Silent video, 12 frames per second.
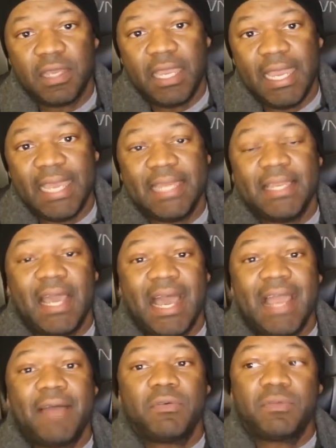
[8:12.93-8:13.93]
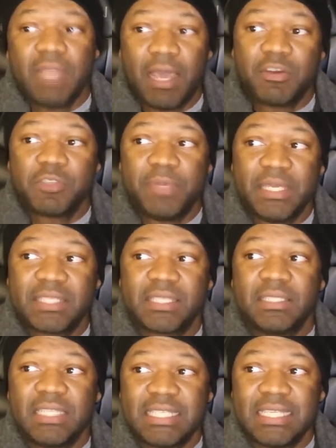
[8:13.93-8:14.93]
And I was being
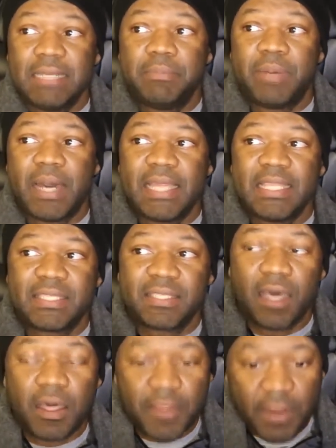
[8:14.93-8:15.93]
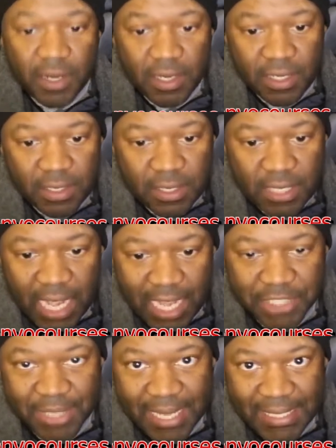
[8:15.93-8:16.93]
solicited by this other
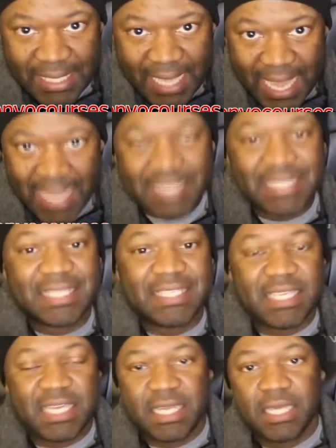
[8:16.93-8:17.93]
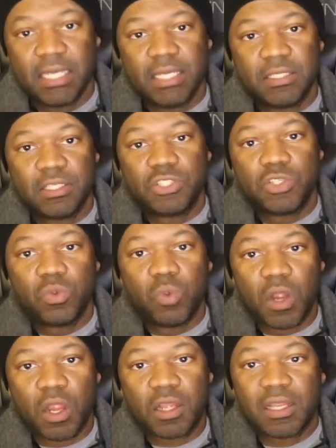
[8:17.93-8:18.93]
contracting agency to do
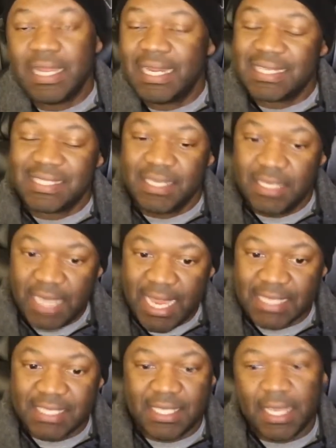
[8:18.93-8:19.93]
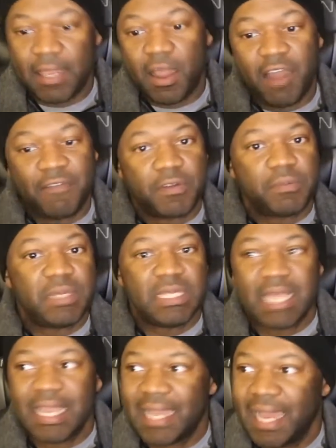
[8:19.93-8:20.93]
work. And I said, yes. They offered me
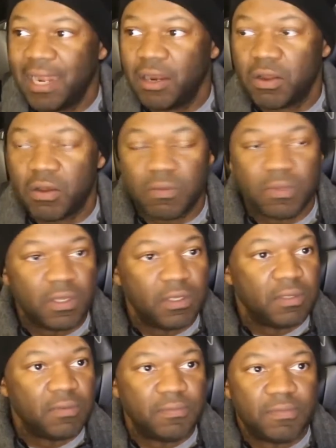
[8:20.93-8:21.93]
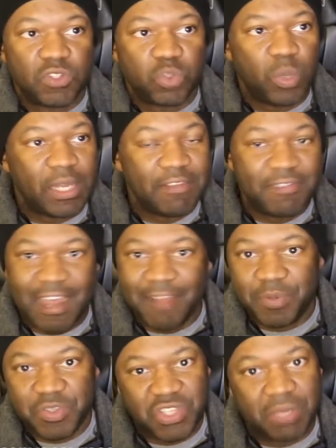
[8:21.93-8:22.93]
like, I don't know,
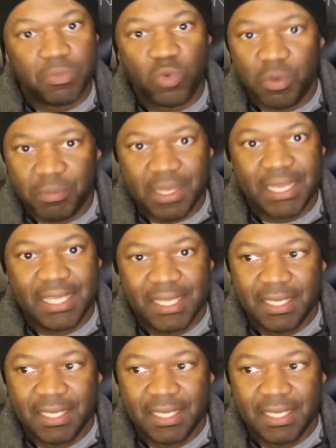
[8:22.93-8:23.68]
25% more money